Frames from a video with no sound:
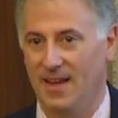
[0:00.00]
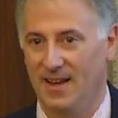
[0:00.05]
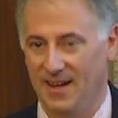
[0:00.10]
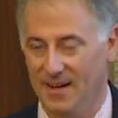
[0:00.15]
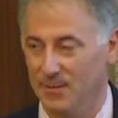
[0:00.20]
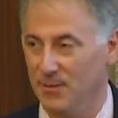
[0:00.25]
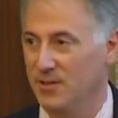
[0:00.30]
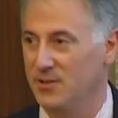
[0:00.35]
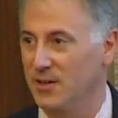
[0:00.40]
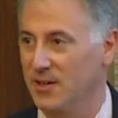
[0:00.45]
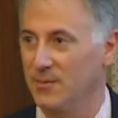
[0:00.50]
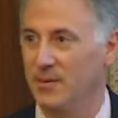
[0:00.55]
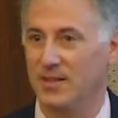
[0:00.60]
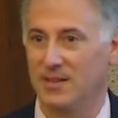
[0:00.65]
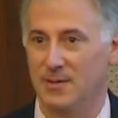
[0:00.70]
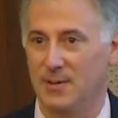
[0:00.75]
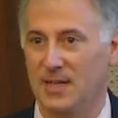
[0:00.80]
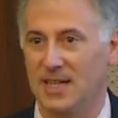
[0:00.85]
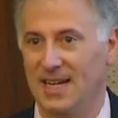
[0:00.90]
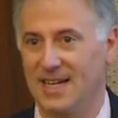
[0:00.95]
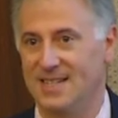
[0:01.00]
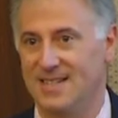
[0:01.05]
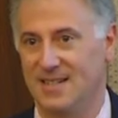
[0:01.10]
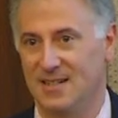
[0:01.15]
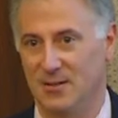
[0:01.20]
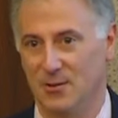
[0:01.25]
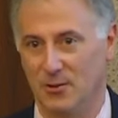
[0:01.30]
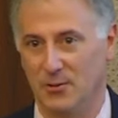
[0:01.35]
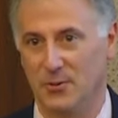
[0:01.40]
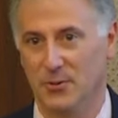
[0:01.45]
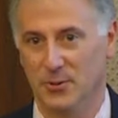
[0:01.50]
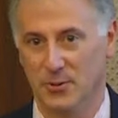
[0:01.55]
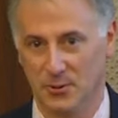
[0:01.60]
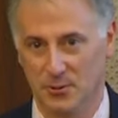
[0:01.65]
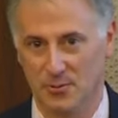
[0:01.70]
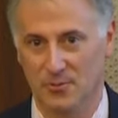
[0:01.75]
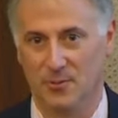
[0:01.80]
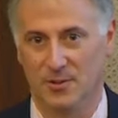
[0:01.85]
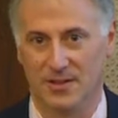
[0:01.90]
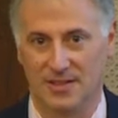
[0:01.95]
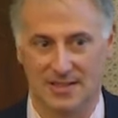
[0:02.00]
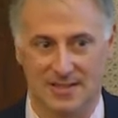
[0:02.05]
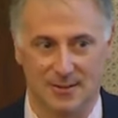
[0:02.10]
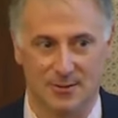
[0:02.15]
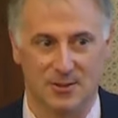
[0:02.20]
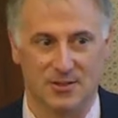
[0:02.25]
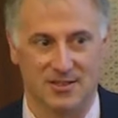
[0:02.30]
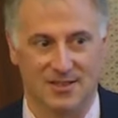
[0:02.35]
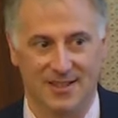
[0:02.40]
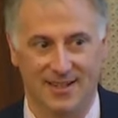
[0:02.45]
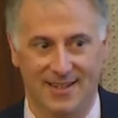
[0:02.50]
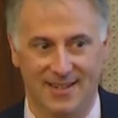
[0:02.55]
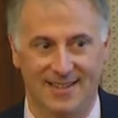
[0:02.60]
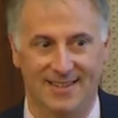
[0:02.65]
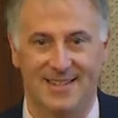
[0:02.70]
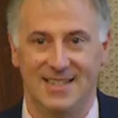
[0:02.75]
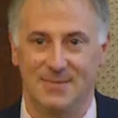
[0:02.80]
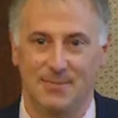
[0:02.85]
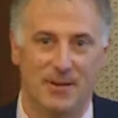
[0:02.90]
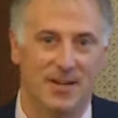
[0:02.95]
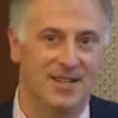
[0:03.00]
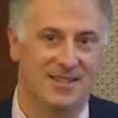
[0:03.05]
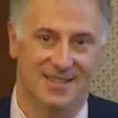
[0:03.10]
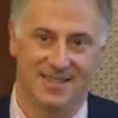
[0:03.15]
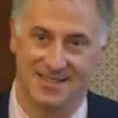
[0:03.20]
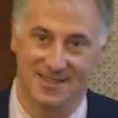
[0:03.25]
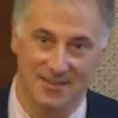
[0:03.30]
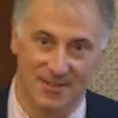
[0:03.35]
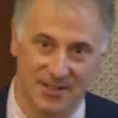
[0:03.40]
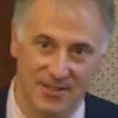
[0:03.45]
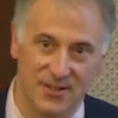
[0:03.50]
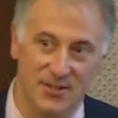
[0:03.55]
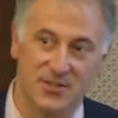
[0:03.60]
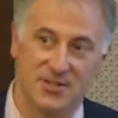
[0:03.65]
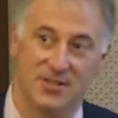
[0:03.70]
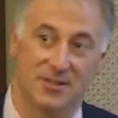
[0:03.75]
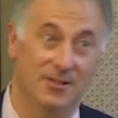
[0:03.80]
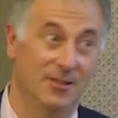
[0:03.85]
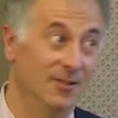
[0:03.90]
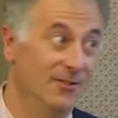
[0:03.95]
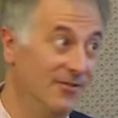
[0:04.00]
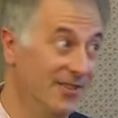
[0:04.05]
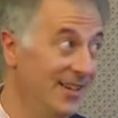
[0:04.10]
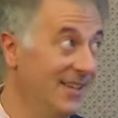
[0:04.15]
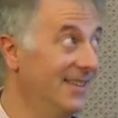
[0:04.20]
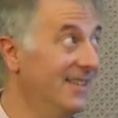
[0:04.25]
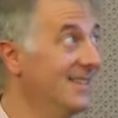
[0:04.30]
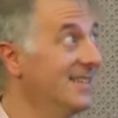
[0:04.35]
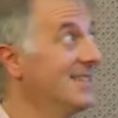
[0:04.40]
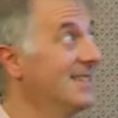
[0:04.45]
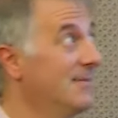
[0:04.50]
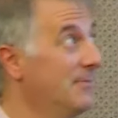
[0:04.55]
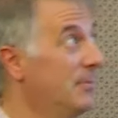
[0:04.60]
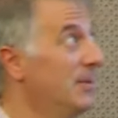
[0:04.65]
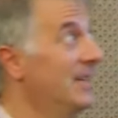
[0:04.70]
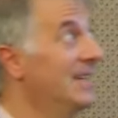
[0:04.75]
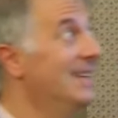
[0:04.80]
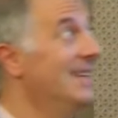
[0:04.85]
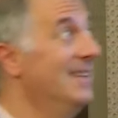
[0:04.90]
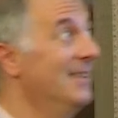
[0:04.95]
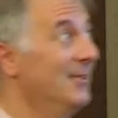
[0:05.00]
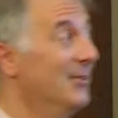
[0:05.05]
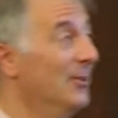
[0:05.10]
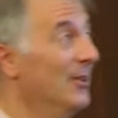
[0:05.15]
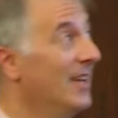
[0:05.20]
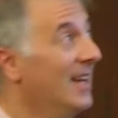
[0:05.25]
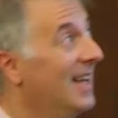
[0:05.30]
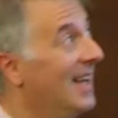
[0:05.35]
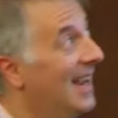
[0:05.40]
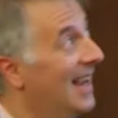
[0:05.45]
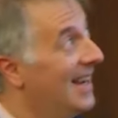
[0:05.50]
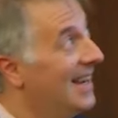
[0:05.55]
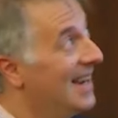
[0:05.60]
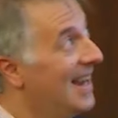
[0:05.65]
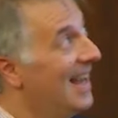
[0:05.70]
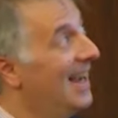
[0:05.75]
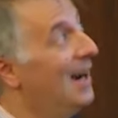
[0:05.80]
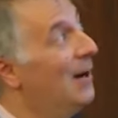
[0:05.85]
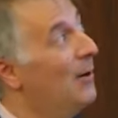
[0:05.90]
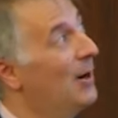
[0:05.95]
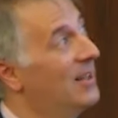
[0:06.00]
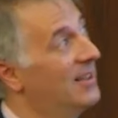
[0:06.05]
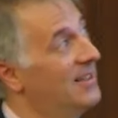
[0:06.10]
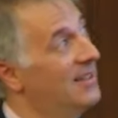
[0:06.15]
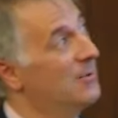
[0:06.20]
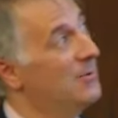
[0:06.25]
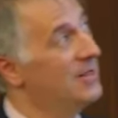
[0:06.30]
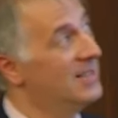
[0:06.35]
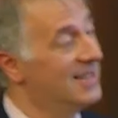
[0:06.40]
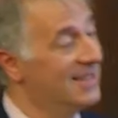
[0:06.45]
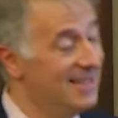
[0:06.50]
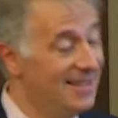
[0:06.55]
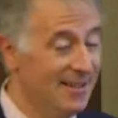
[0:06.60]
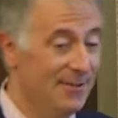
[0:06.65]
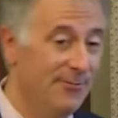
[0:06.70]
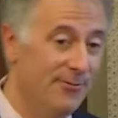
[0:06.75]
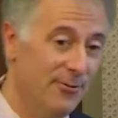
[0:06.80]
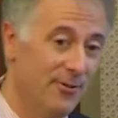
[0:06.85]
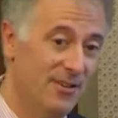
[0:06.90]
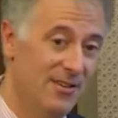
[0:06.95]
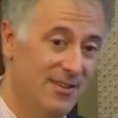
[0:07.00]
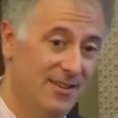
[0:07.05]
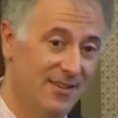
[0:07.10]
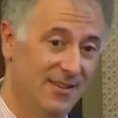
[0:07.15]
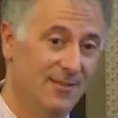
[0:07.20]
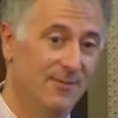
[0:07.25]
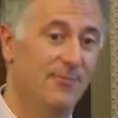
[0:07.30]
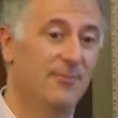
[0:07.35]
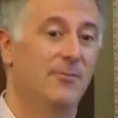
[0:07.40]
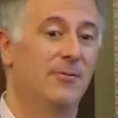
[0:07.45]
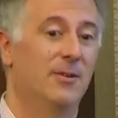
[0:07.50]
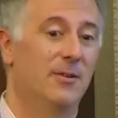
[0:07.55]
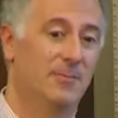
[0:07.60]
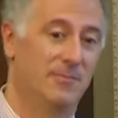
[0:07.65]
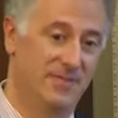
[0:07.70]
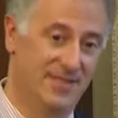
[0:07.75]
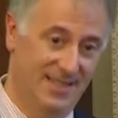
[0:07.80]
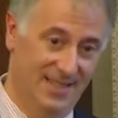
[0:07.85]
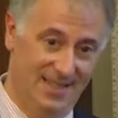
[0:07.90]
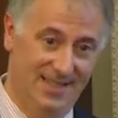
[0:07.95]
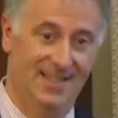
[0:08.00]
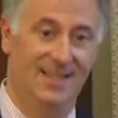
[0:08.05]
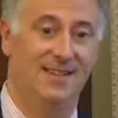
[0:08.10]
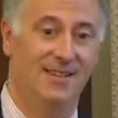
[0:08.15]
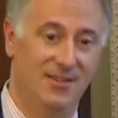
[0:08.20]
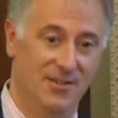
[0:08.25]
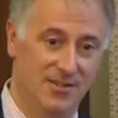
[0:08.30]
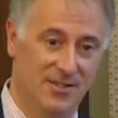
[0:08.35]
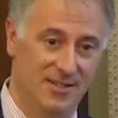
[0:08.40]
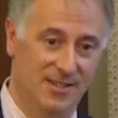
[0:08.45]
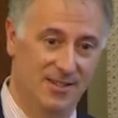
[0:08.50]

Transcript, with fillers: and I'm going to try and make the case to you through what this looks like. These patients are underserved, and this is a big deal. And now I think what's different from, say, 10 years